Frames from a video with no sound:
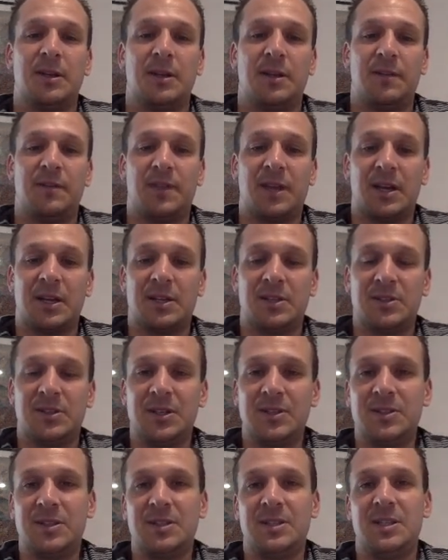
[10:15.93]
If that
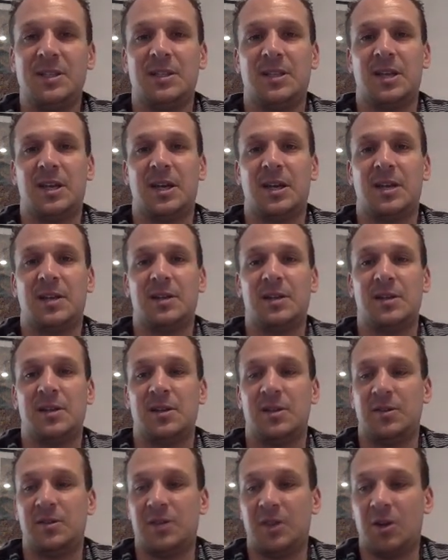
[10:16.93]
consistency is there,
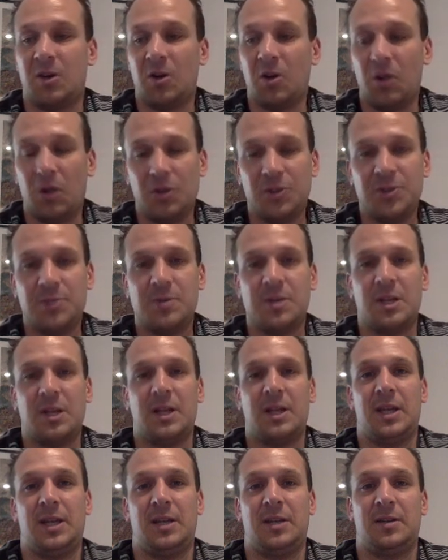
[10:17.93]
then
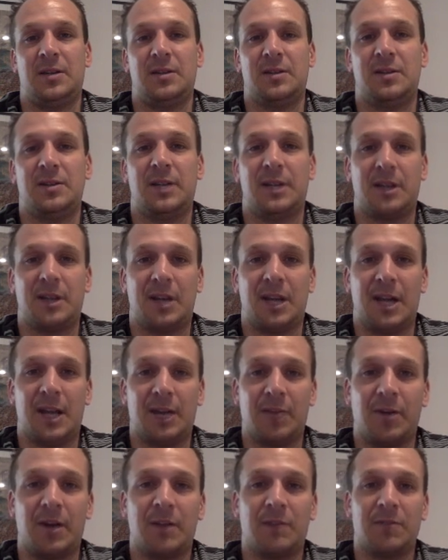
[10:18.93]
ultimately they're going to
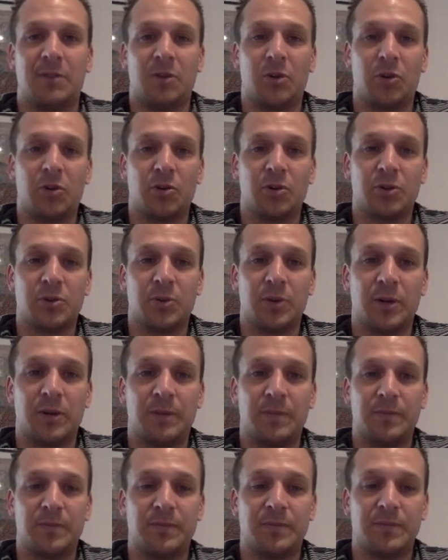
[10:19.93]
hang around for longer as well.
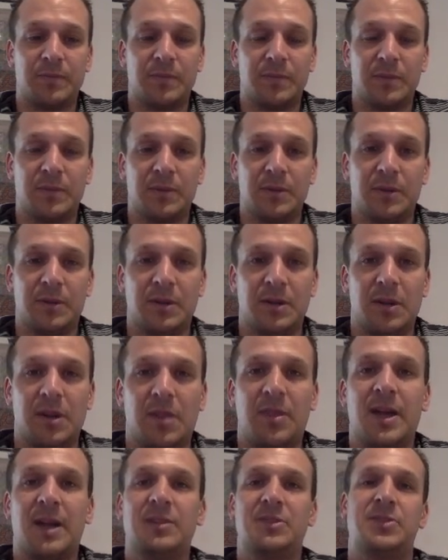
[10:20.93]

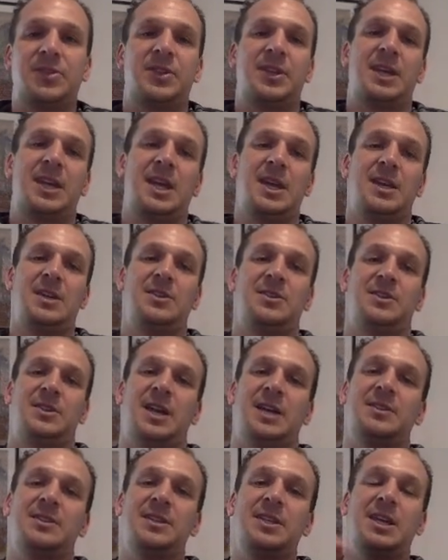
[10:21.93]
That's the keys.
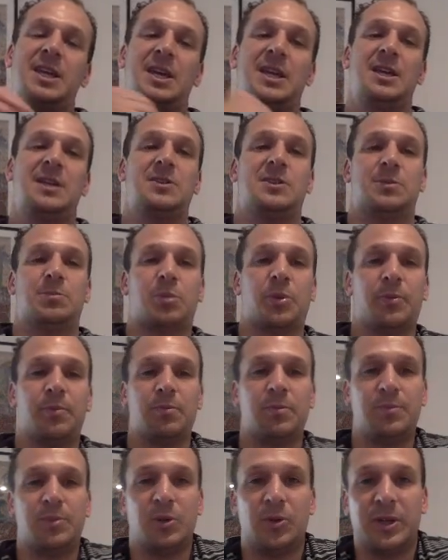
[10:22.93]
That's the keys to
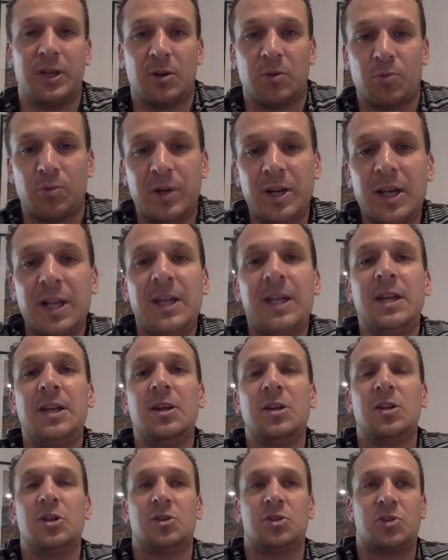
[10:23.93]
building a
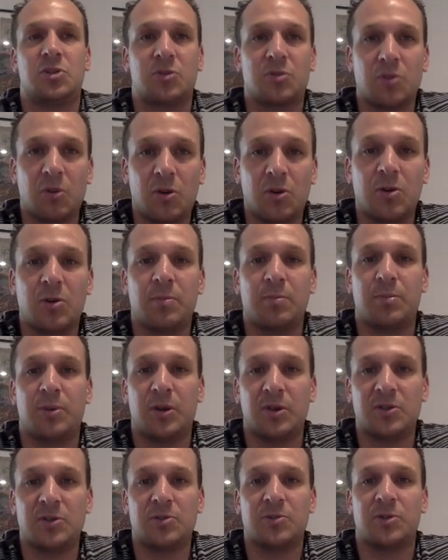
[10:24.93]
really strong
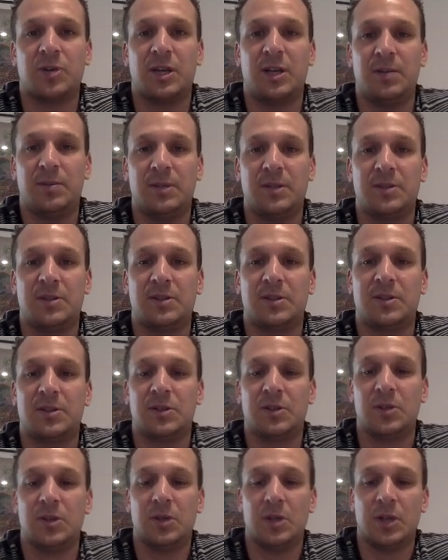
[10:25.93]
personal training business
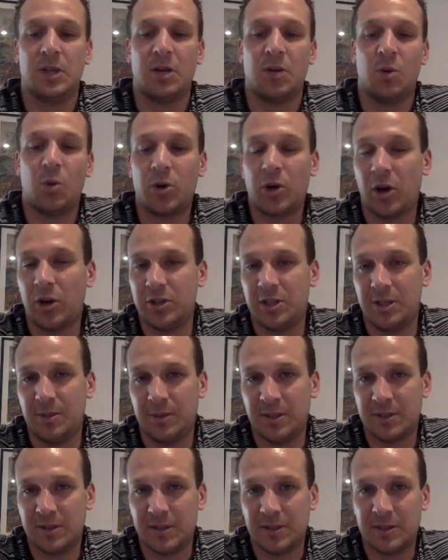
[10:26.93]
or coaching
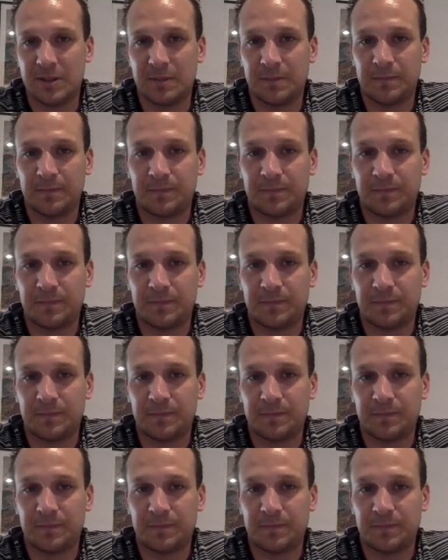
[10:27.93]
business.